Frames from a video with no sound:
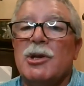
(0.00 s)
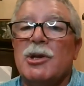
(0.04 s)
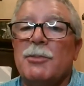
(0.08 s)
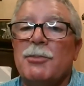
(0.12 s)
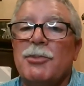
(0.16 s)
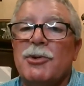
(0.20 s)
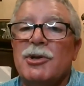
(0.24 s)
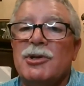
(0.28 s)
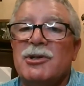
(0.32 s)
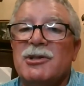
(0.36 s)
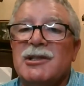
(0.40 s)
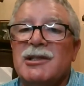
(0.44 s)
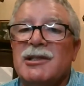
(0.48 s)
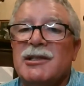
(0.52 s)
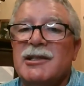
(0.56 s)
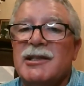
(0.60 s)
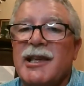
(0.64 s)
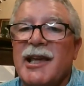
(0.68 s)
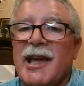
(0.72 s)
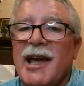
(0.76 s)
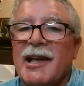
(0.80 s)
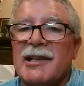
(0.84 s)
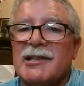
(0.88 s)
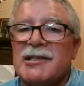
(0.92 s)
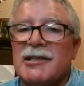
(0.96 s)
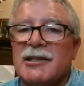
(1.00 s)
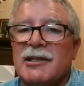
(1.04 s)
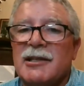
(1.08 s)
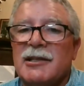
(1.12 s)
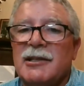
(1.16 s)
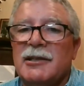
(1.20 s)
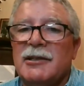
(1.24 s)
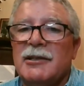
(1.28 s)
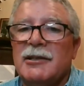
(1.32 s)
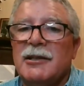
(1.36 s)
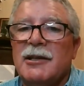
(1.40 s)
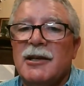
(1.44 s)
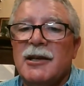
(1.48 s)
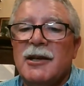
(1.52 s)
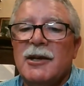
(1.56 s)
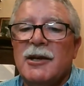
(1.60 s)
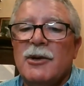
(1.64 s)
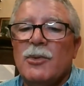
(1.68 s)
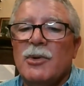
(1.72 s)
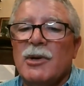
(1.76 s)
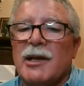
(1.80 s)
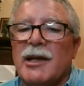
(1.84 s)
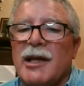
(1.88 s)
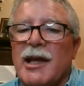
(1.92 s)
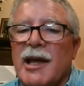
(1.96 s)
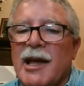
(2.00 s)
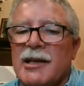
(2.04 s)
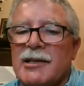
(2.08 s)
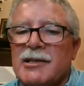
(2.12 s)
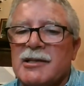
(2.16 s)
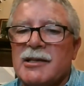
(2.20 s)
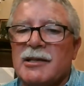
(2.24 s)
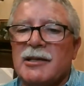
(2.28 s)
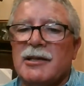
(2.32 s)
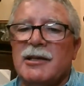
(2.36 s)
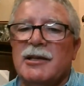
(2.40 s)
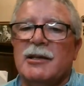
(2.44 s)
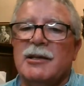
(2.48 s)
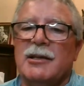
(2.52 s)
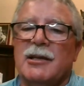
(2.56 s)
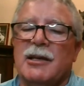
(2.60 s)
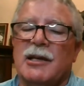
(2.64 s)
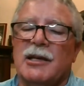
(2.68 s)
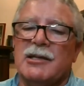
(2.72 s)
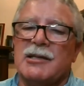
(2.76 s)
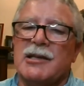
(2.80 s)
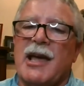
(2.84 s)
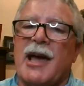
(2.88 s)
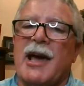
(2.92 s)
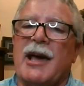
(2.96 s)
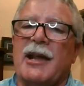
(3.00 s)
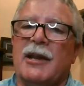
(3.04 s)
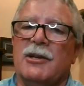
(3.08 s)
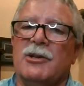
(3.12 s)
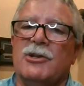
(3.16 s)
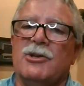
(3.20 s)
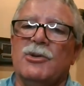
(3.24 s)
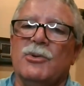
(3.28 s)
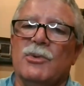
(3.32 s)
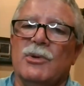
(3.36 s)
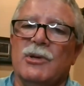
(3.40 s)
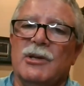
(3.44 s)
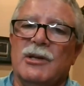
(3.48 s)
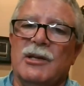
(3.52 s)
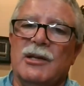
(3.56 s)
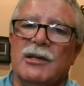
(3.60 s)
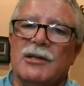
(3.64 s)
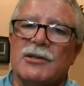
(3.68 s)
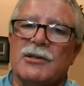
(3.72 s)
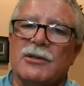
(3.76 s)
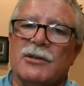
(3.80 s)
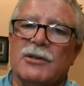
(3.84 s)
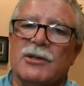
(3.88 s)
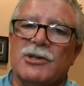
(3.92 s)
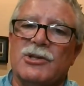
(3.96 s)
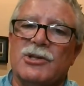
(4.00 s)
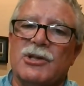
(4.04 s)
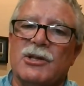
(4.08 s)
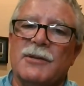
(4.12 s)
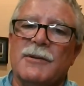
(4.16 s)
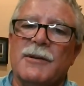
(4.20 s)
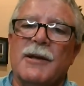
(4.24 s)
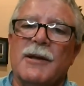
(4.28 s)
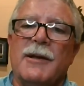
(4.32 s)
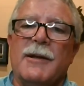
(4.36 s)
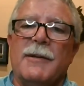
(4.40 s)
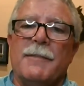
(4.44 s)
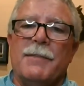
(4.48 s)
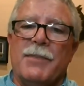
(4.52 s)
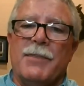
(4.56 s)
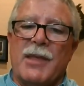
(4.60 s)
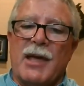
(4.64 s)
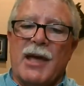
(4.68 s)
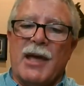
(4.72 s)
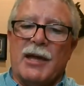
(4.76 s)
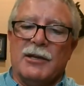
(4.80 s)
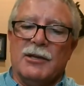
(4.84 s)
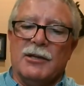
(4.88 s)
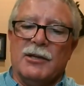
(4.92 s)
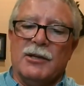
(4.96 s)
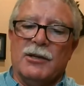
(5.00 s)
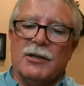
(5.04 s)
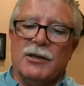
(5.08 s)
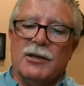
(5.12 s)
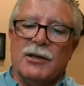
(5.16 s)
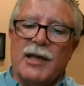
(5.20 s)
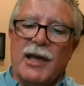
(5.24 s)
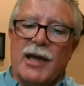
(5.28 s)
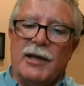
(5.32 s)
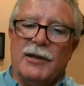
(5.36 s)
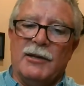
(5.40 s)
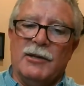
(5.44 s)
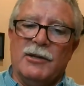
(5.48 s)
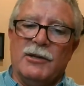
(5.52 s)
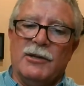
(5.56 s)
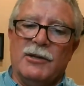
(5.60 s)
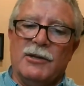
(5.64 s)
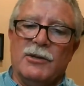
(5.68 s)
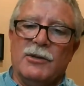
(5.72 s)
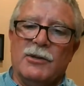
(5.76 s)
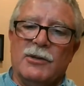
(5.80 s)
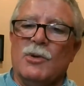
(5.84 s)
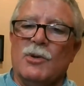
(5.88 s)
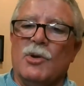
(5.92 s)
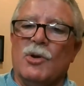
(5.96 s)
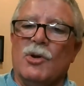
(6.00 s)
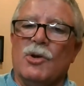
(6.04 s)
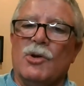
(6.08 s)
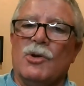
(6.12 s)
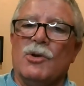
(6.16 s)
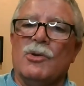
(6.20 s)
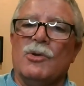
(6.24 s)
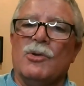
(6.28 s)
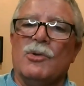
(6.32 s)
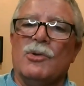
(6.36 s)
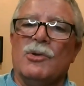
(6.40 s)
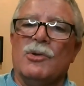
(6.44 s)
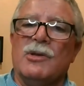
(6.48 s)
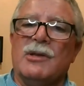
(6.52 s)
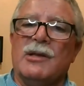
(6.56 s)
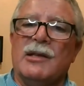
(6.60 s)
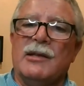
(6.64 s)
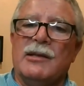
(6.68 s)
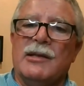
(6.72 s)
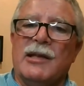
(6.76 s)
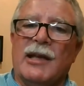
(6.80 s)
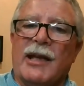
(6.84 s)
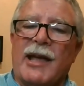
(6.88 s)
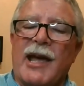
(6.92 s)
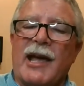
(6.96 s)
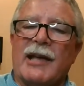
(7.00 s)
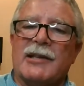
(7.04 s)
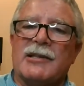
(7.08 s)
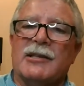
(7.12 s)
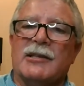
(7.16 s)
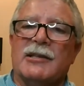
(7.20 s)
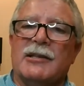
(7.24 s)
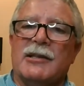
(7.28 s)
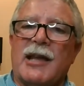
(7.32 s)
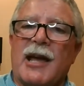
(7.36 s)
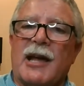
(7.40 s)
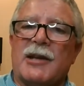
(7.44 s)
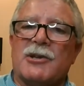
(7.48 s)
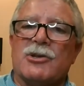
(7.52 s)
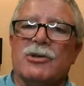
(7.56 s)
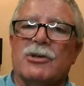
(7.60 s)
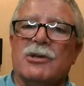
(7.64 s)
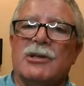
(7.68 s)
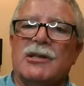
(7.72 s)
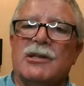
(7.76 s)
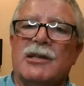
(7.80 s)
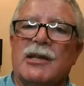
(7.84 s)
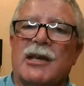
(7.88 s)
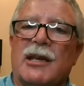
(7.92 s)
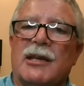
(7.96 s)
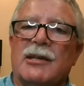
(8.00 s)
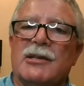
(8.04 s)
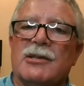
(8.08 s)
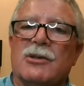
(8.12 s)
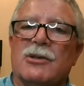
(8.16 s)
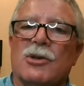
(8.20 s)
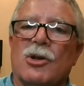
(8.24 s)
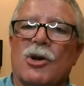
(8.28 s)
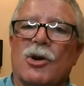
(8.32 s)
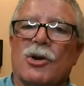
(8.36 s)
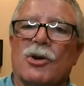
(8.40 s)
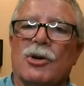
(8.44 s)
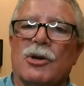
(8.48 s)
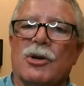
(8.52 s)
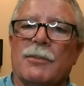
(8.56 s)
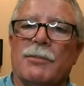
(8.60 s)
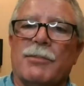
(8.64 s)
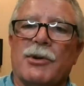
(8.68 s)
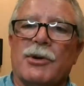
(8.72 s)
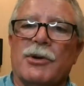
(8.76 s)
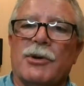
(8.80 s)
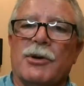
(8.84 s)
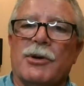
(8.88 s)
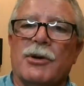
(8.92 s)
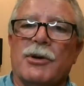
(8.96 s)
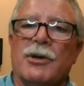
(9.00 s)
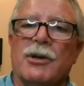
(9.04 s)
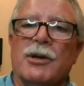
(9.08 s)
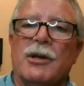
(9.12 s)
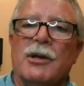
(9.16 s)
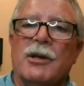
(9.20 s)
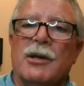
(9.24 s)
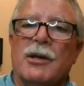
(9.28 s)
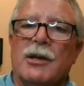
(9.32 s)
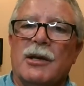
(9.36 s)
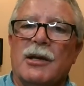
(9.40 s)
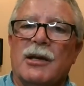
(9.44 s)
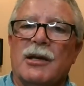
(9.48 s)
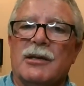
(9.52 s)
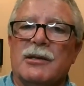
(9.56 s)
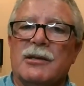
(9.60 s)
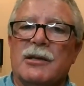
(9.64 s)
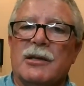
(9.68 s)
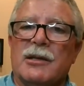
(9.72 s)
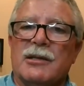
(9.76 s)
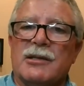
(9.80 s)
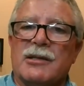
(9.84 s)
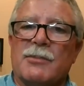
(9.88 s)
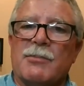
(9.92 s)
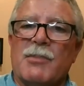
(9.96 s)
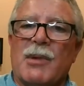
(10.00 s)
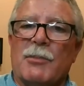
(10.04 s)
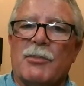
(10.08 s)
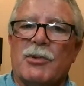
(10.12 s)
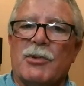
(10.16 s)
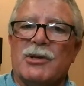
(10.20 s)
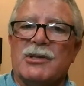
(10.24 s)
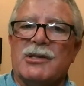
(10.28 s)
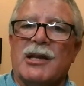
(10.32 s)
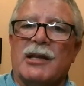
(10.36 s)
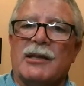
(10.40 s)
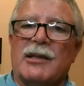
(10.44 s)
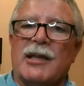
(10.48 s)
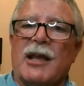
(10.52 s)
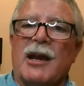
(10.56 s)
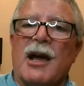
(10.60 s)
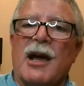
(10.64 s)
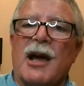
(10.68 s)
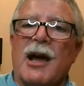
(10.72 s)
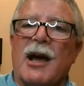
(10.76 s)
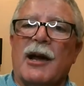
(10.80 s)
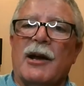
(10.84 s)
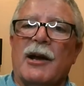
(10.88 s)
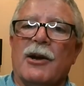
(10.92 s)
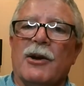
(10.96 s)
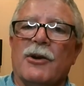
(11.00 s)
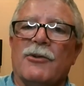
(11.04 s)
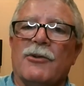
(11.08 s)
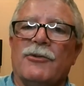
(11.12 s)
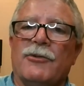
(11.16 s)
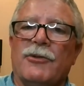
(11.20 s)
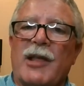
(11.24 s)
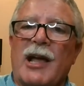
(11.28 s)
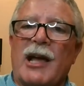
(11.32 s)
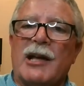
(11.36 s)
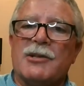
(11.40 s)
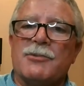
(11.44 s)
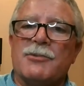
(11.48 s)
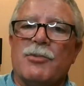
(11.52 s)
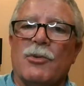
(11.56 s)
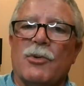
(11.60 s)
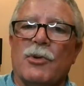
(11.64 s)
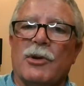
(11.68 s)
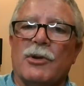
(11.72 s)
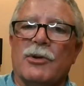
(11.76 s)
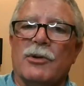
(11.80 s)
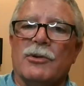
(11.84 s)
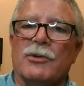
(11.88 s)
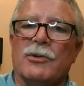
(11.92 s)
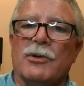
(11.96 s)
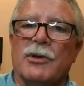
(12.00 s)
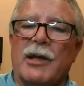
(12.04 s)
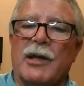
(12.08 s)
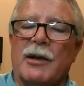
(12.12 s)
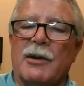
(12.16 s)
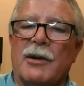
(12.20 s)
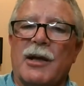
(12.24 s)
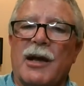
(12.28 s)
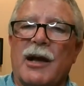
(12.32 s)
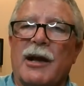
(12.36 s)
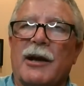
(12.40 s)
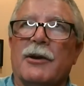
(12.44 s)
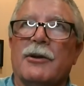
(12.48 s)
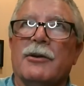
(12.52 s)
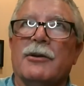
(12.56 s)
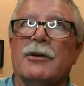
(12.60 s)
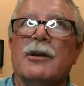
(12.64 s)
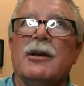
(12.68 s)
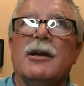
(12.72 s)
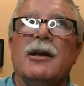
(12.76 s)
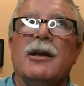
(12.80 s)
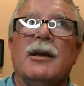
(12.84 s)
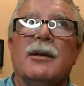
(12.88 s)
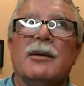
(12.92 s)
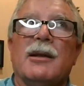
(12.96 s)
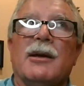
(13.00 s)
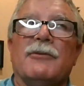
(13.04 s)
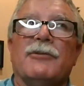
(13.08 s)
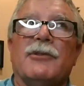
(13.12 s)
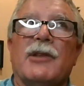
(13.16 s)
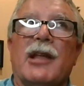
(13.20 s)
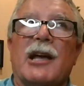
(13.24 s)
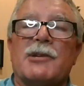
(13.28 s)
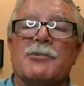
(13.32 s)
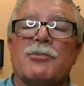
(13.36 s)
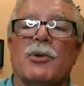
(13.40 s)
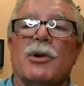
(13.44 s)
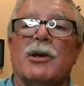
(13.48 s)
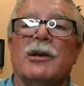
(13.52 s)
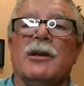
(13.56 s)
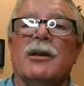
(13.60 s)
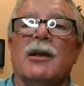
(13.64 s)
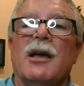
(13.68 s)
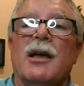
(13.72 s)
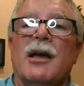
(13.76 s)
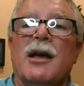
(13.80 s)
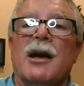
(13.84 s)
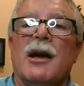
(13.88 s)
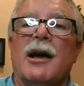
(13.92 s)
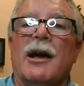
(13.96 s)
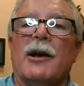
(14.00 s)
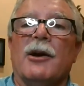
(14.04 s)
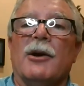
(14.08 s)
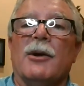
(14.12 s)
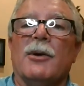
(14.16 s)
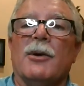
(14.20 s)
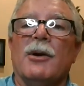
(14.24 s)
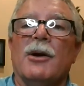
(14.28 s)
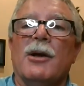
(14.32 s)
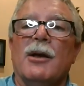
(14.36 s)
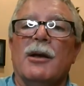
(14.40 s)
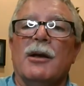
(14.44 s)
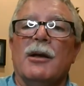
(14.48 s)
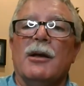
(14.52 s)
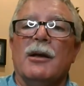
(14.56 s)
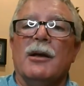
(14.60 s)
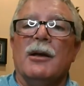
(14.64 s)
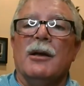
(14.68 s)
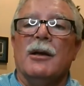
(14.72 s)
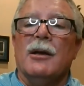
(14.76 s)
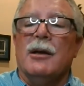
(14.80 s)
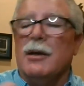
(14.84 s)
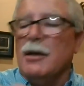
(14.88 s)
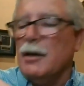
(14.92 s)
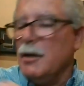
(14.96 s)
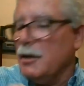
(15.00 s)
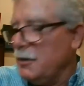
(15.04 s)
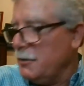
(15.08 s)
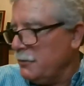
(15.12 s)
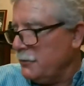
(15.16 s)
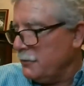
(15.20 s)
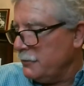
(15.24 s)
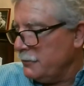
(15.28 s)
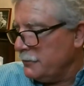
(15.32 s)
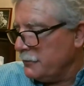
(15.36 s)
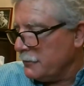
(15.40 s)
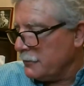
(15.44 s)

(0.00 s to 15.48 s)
you put gasoline when a gasoline gets added to a diesel engine that that the gasoline naturally takes longer to burn. It, it's remember it's got that higher flash point or that higher not flash point higher um,